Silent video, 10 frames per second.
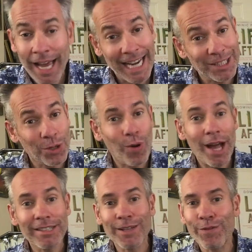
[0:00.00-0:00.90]
and it's
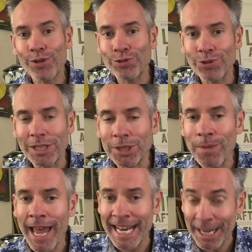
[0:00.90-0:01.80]
quite difficult to
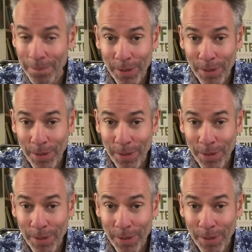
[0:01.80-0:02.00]
explain in a